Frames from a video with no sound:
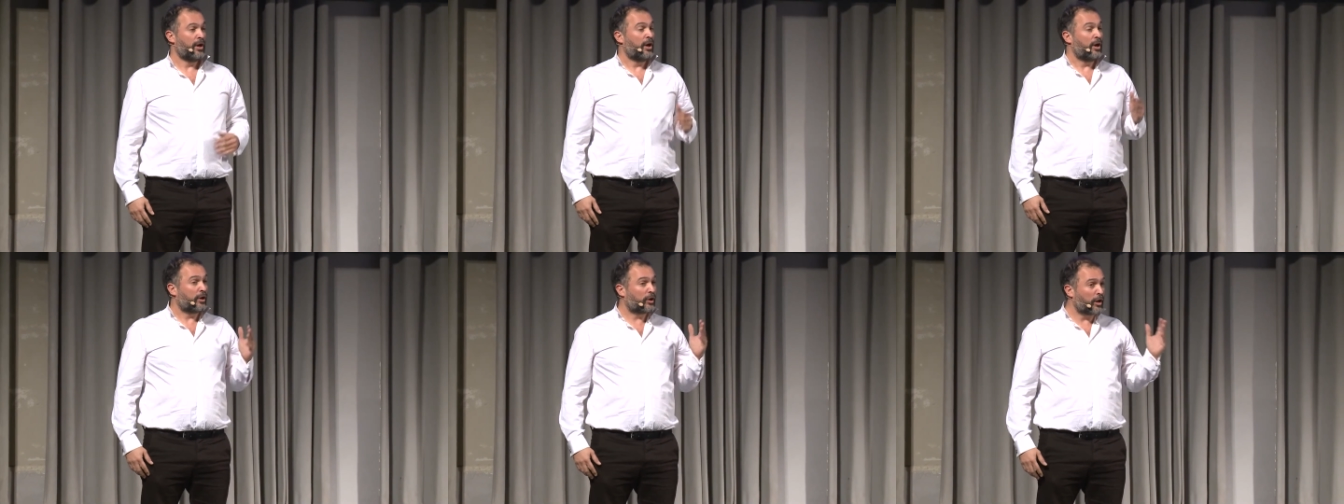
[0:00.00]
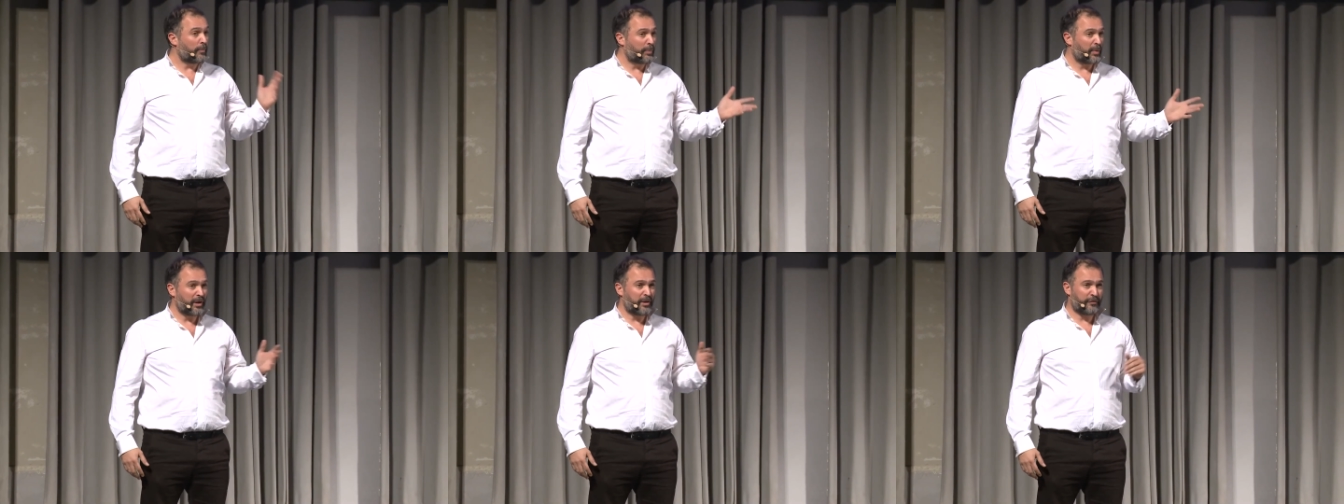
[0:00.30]
A
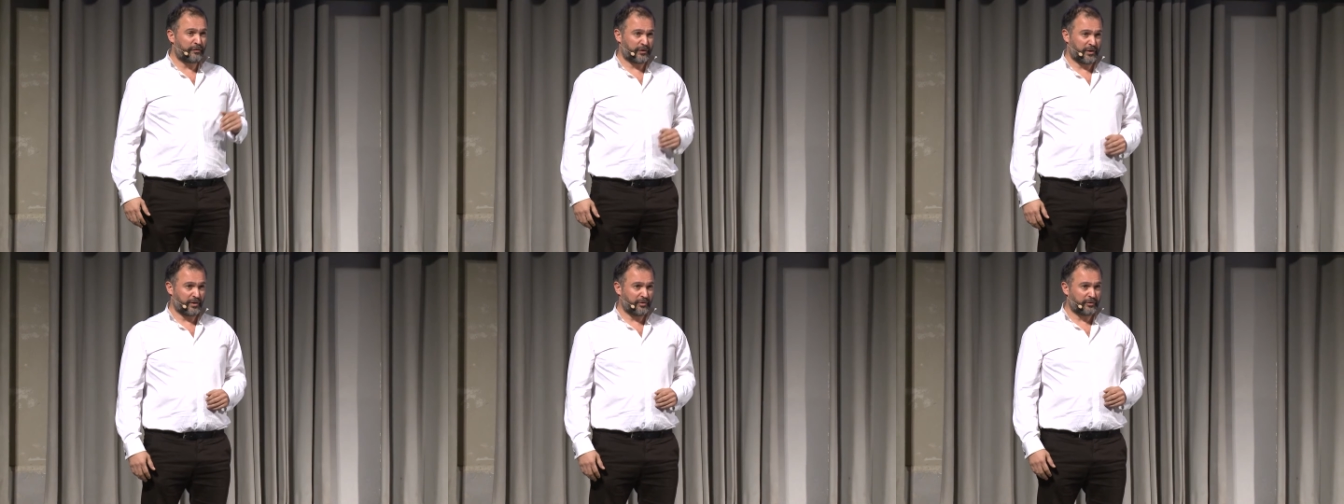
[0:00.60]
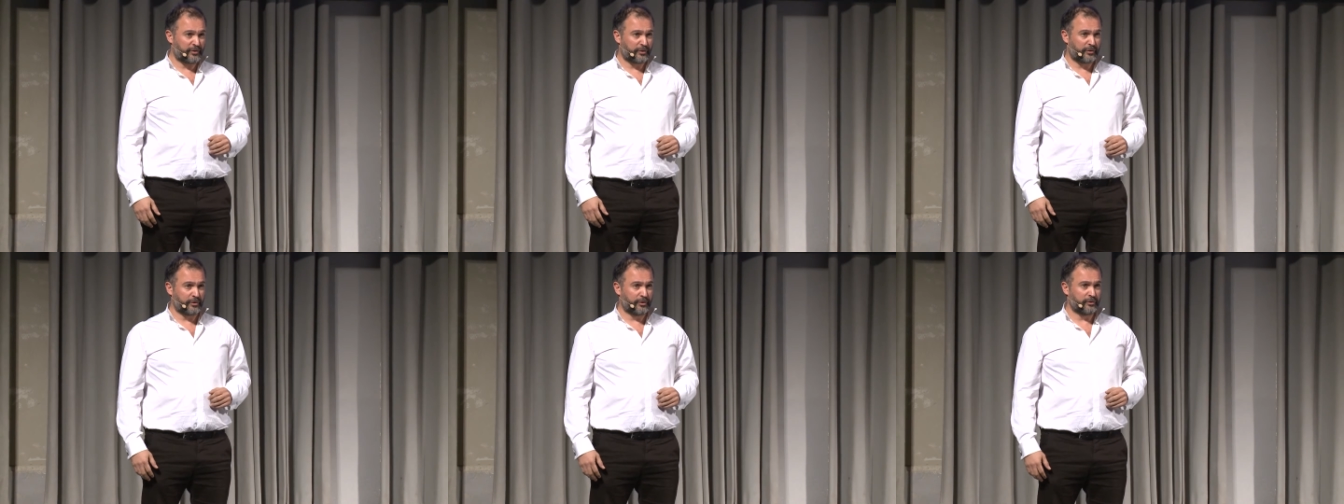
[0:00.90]
couple of years
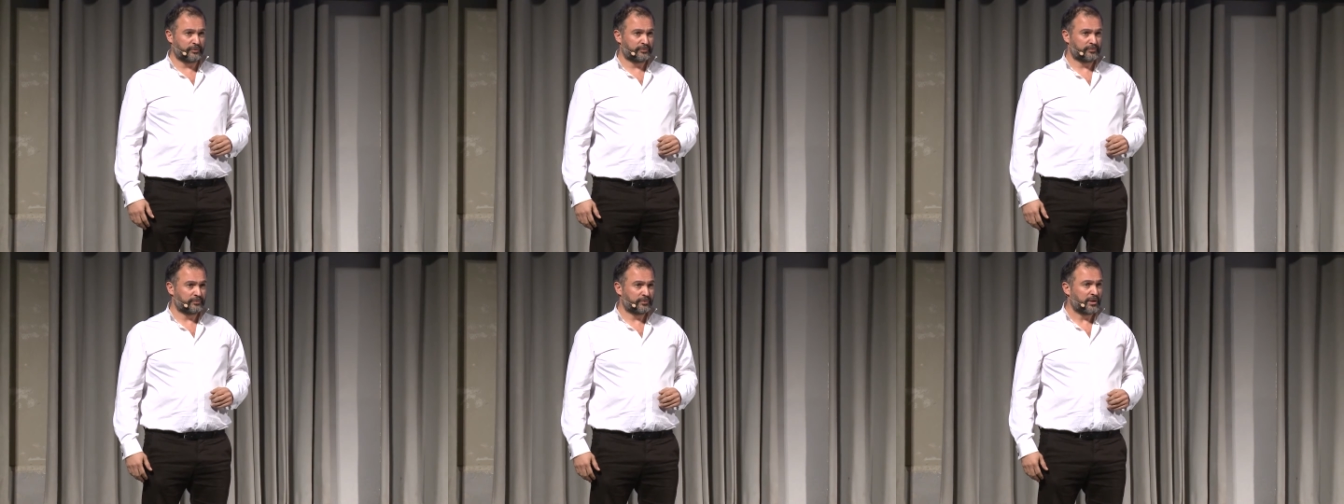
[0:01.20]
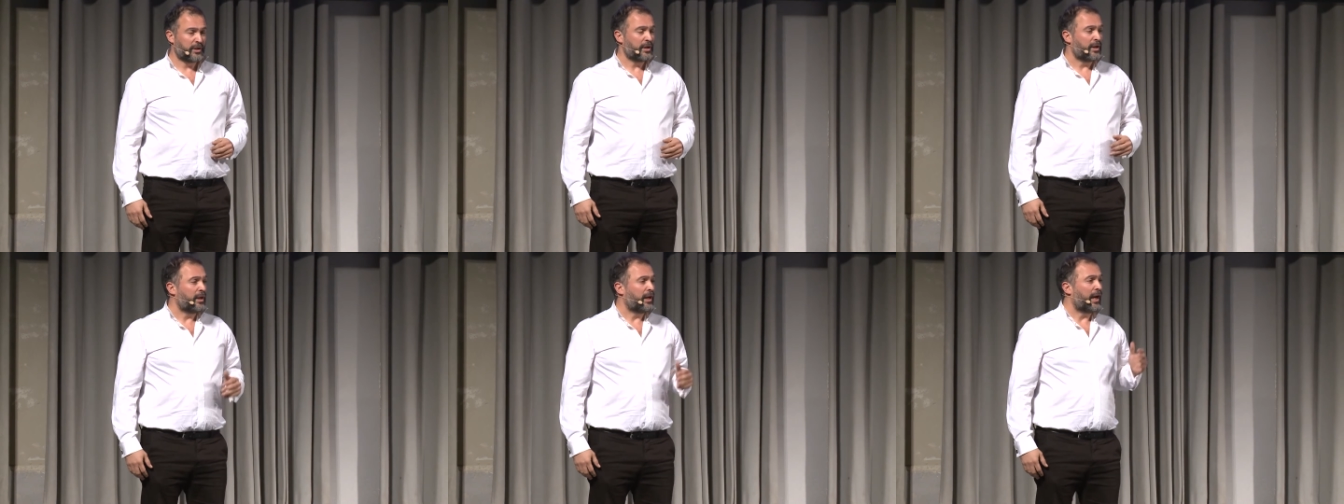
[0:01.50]
ago,
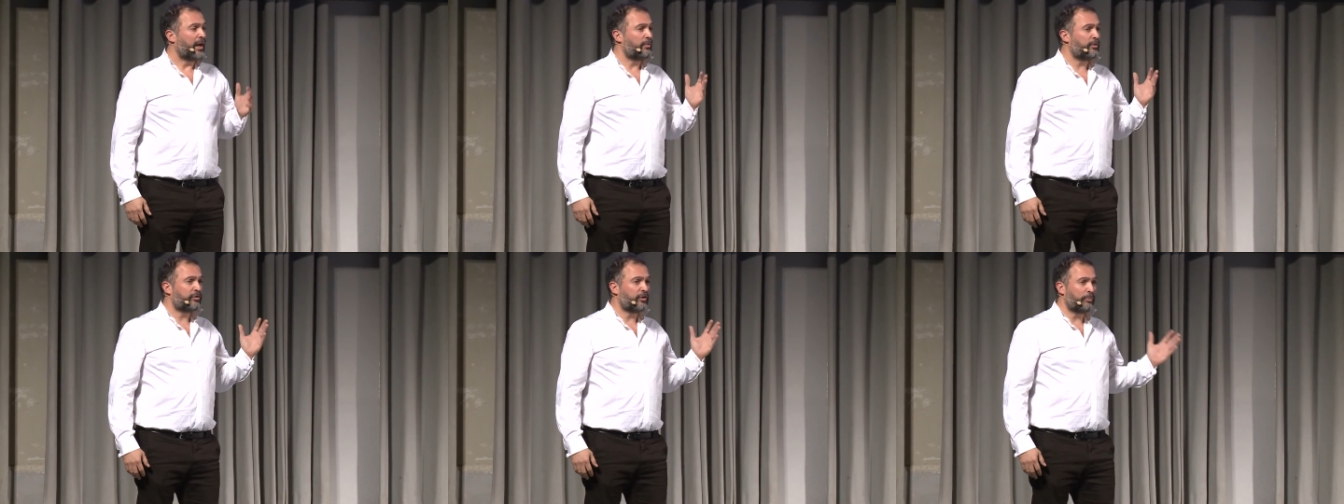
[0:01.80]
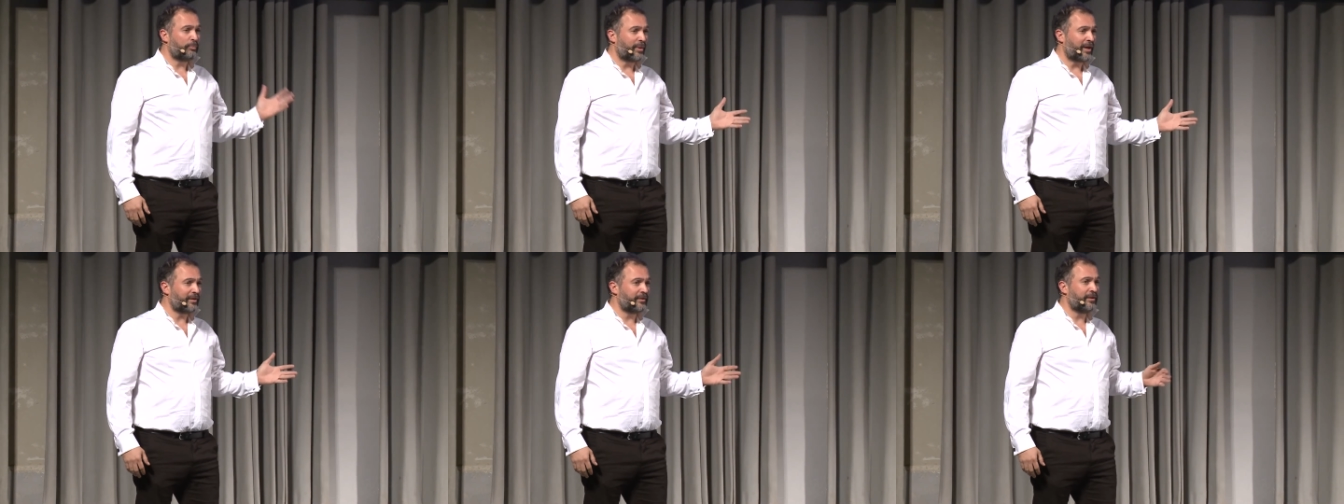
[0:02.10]
I was a
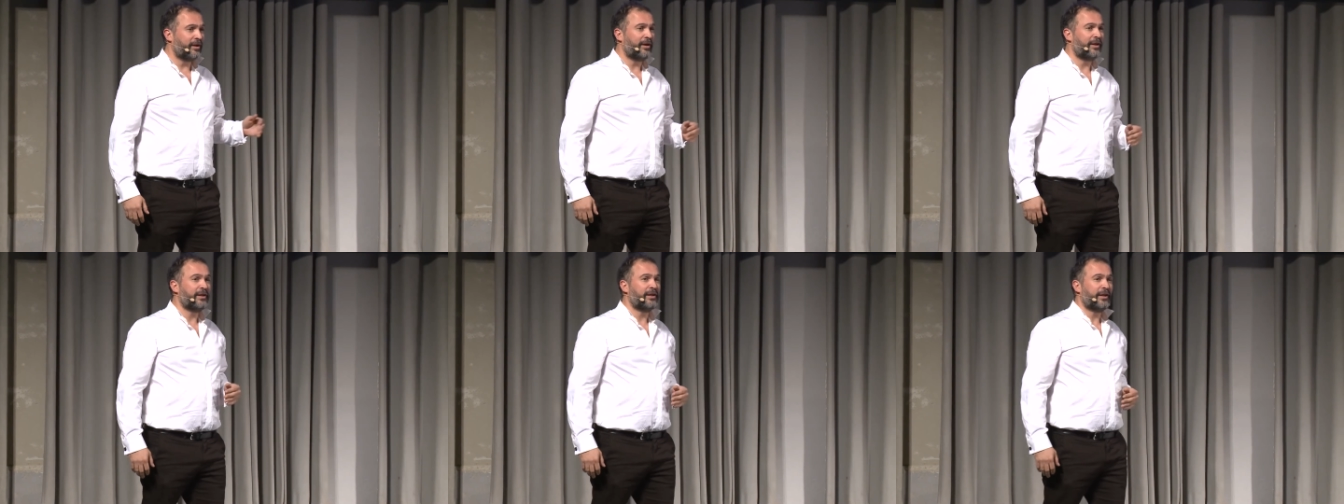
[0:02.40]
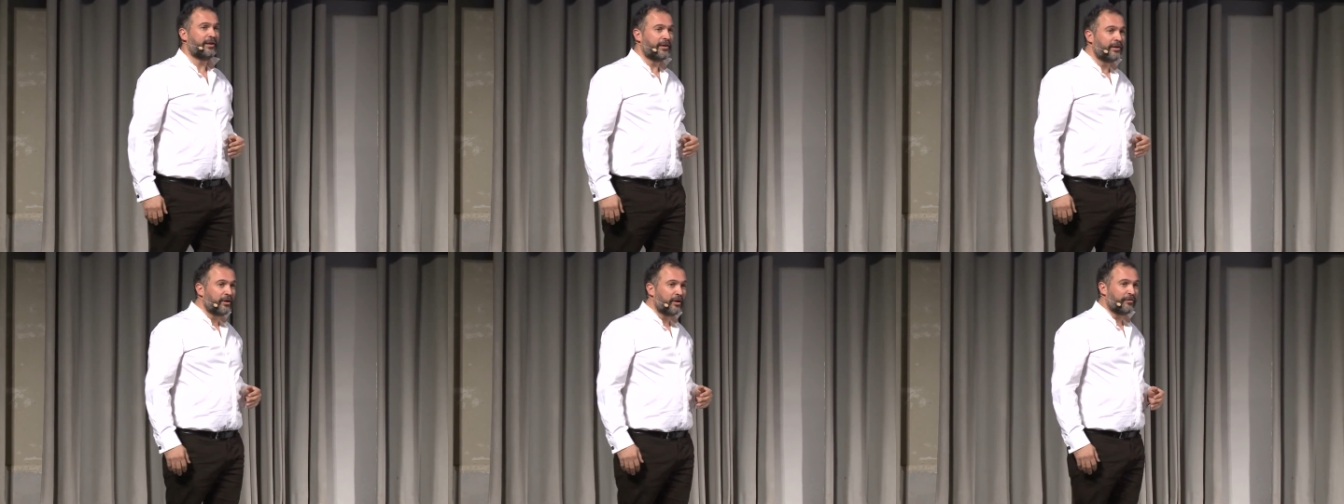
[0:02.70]
partner in
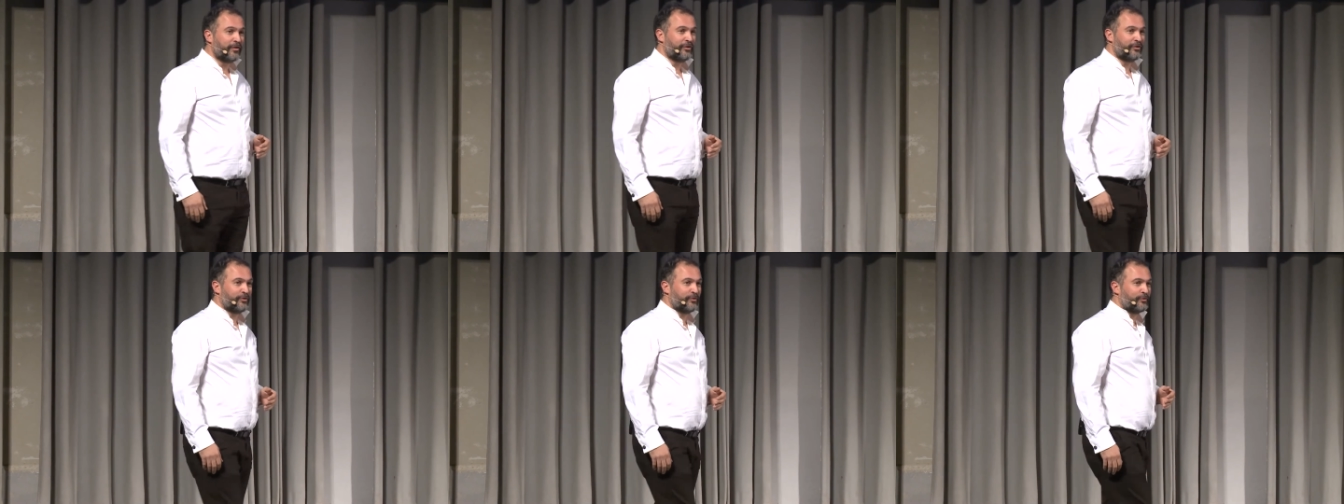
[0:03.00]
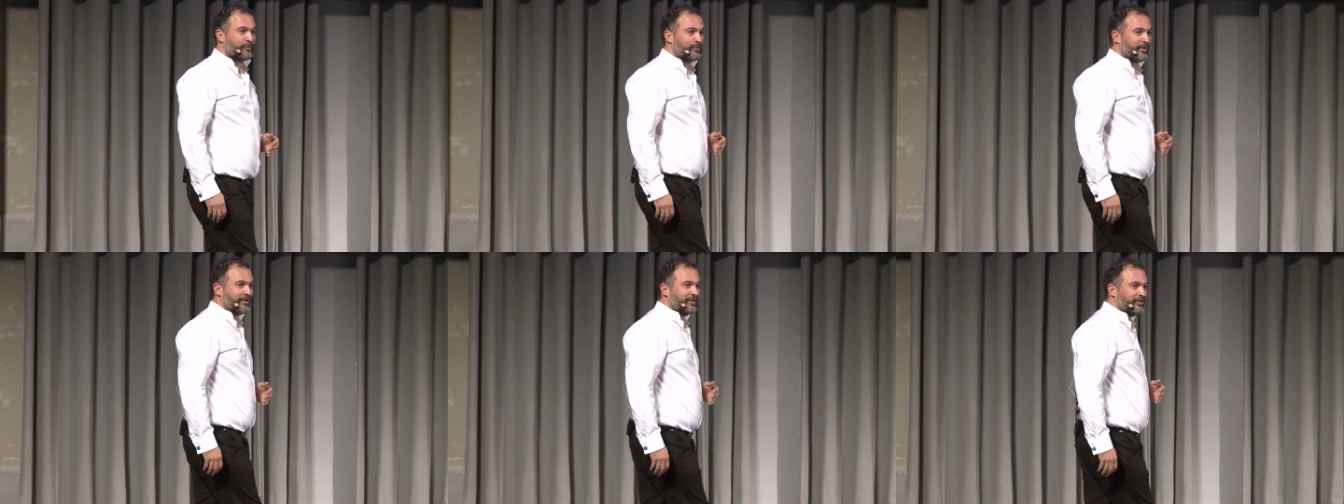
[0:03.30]
an innovation
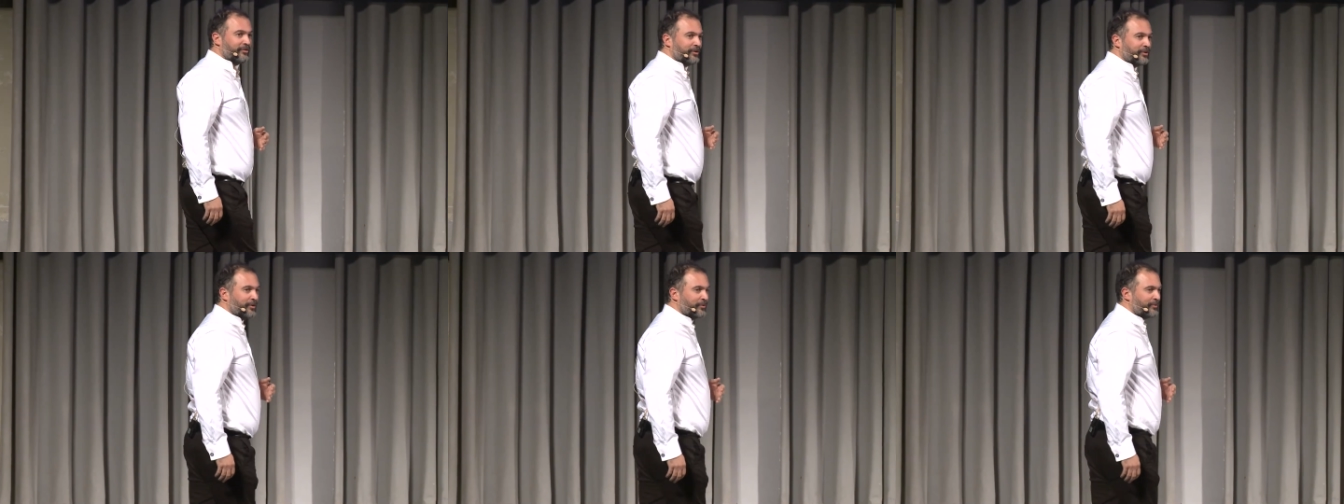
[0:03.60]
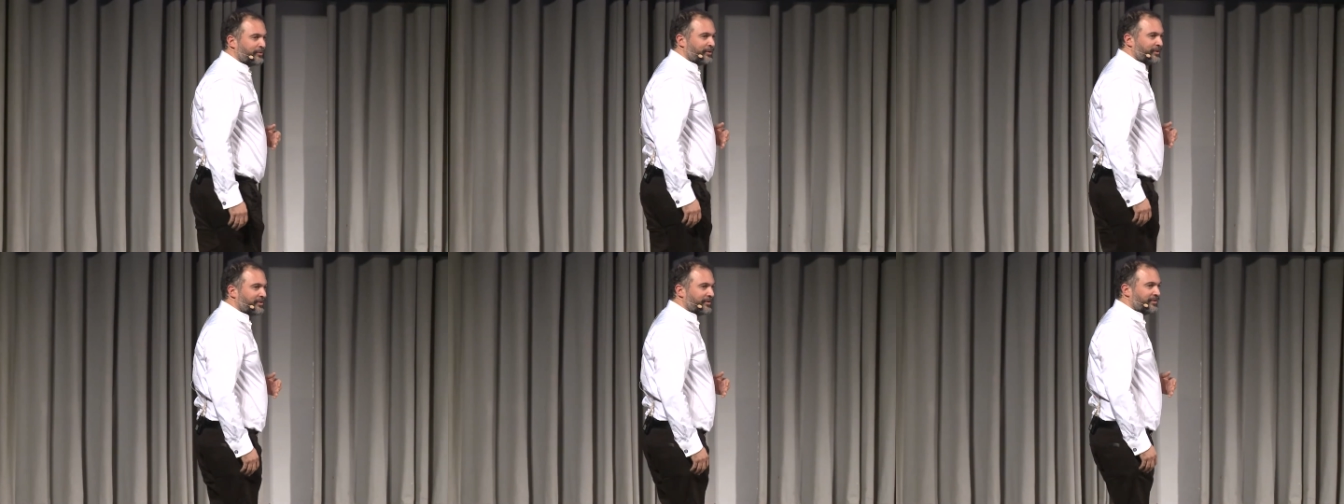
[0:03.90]
strategy
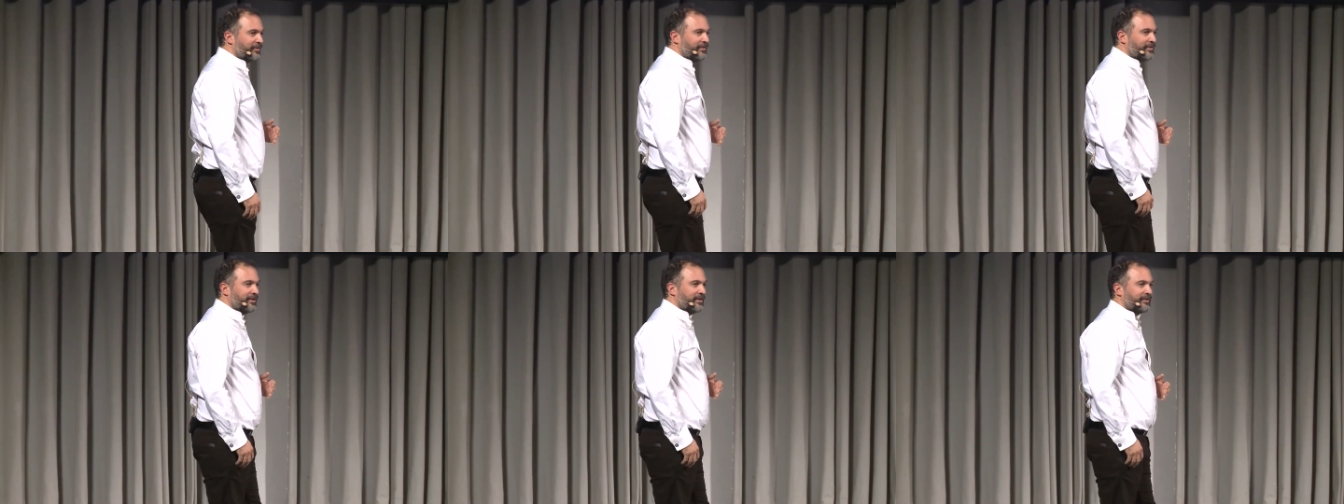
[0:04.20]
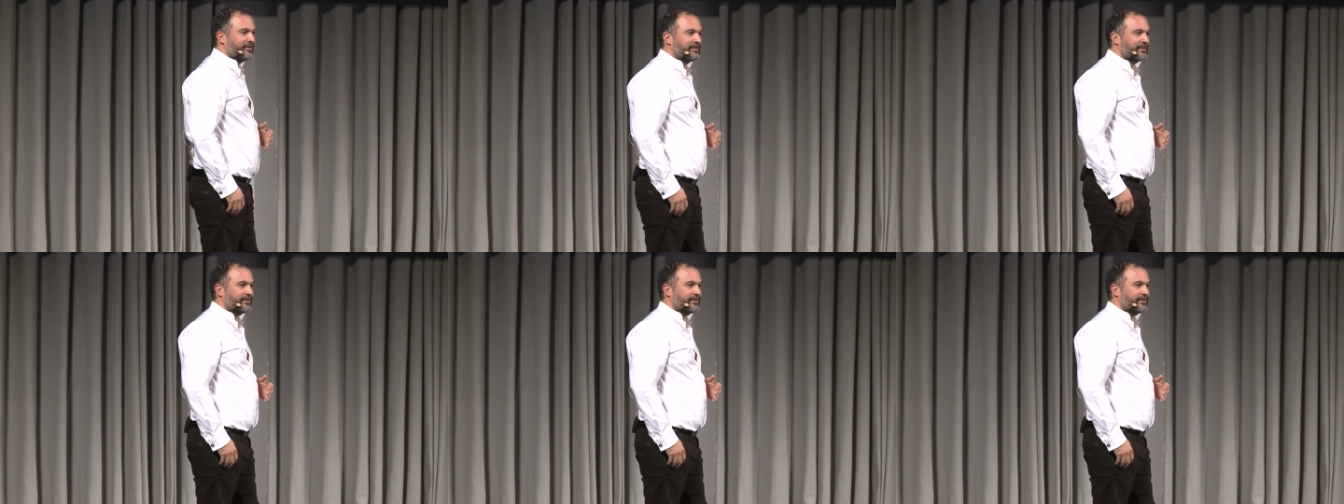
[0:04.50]
consultancy.